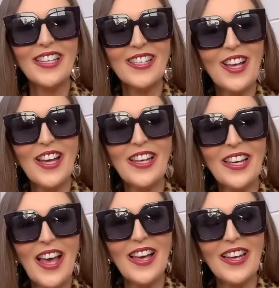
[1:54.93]

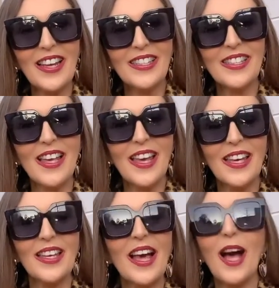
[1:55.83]
signing out and
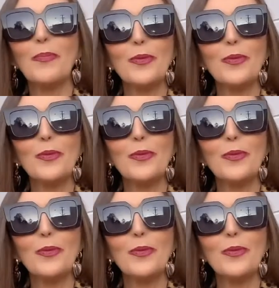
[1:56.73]
saying à